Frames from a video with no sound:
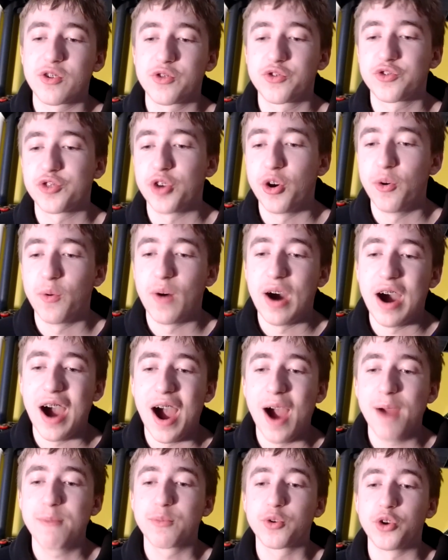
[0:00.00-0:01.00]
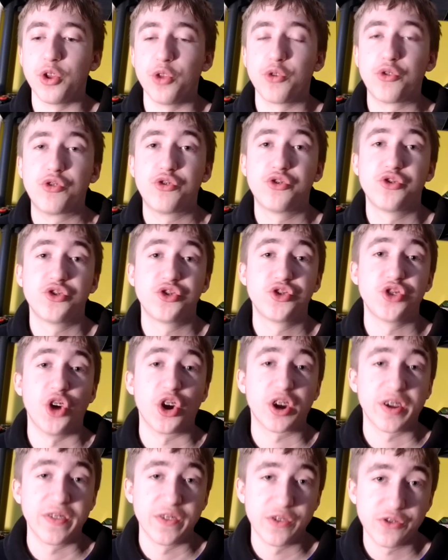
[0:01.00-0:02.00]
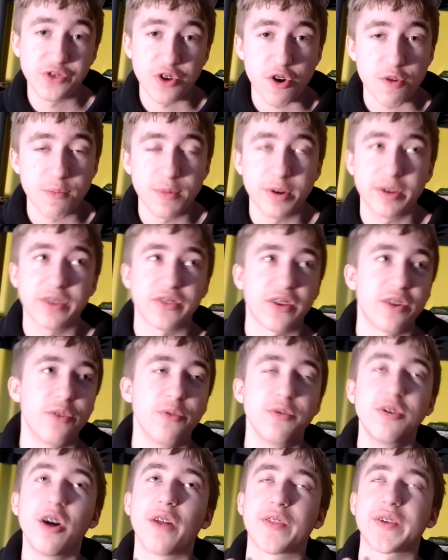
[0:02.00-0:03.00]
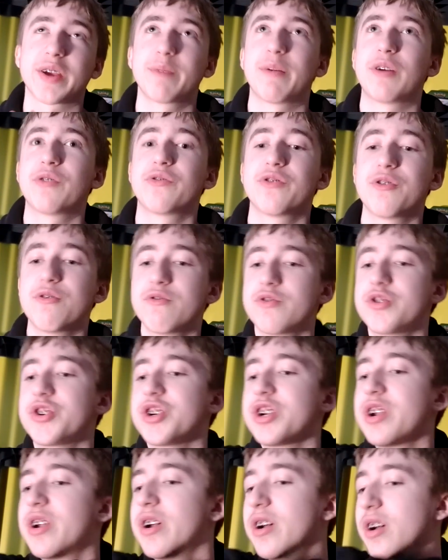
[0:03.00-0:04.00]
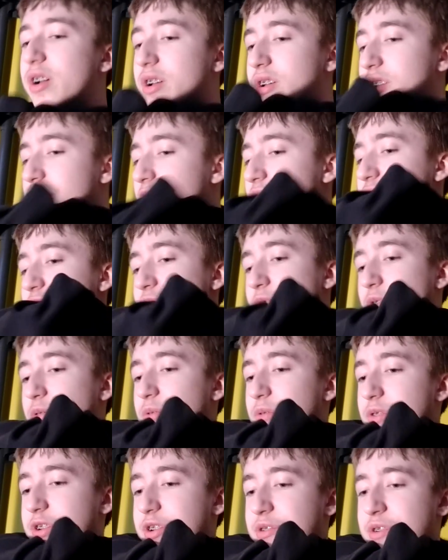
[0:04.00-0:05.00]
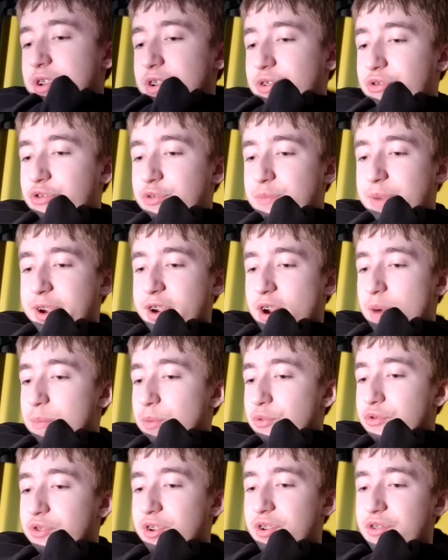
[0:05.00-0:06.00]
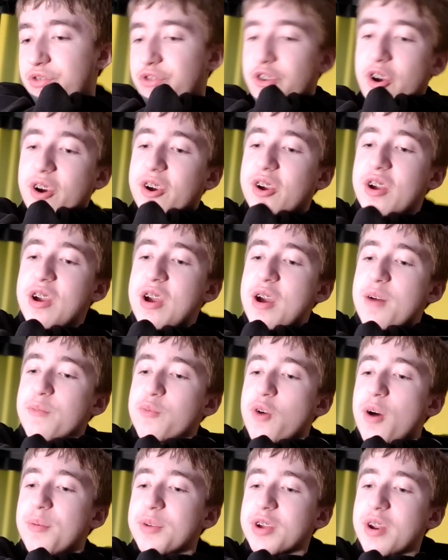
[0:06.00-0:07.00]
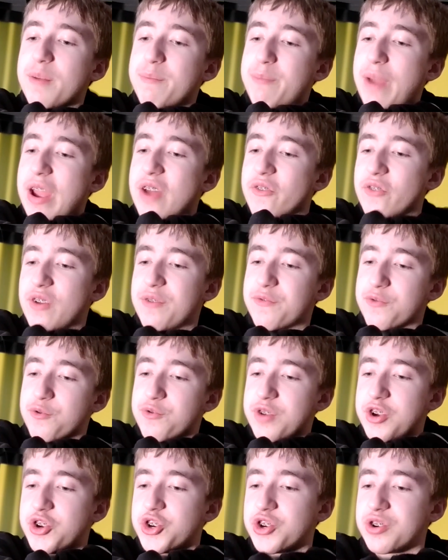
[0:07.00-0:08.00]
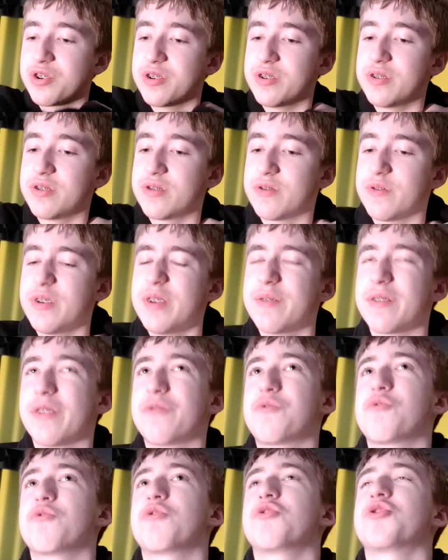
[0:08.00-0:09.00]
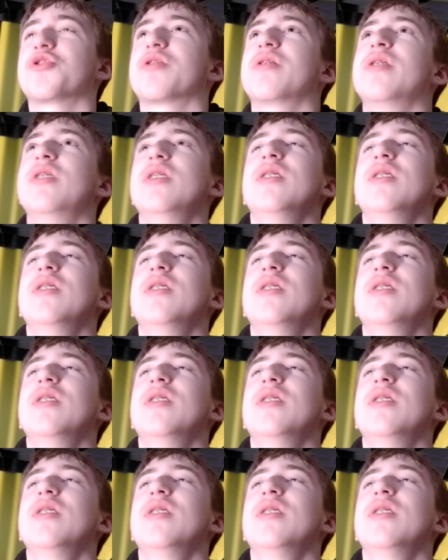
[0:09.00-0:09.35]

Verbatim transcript: So I'm going to suck in this tournament because I know nothing about Zero-G. So you can assume my combo is going to suck. Probably going to ban left rotation. Or not left rotation.